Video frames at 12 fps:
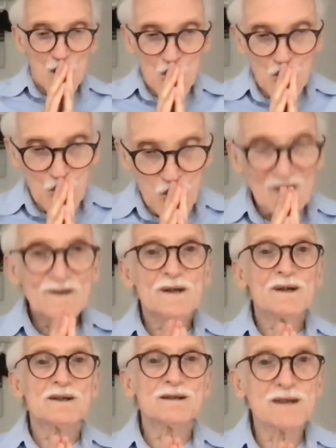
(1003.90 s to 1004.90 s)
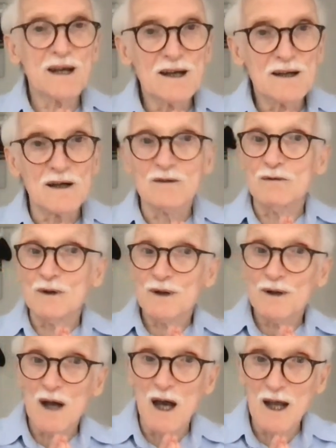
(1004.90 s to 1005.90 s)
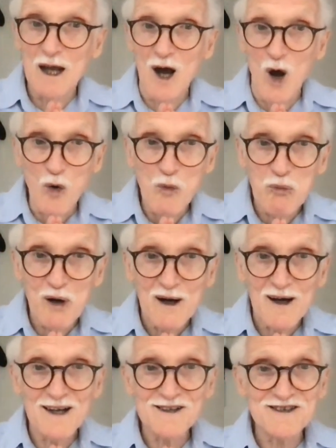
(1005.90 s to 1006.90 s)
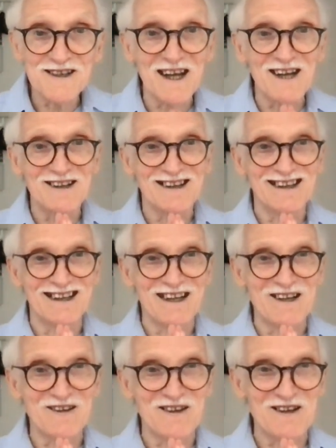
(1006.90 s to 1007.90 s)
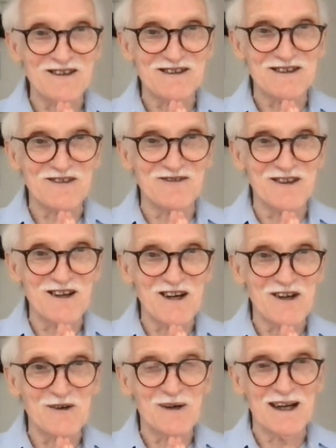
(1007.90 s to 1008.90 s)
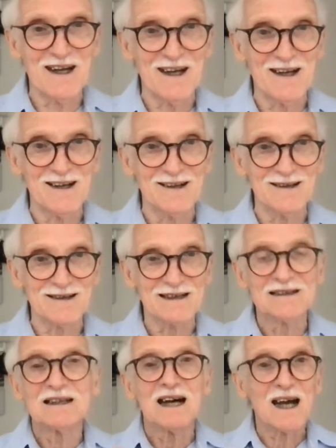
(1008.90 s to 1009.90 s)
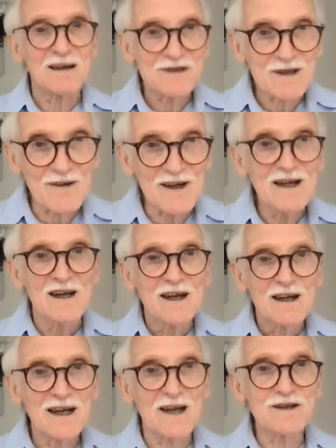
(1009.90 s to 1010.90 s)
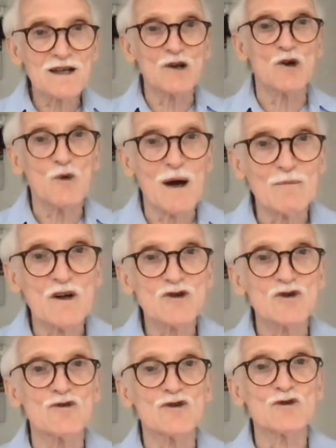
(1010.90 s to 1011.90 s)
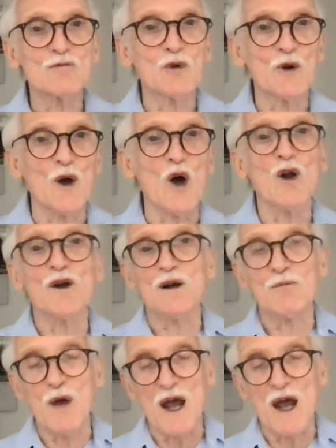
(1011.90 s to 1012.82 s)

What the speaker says: what did I say, or what I hope I said in this video is, sorry, can't tell you how much you should put on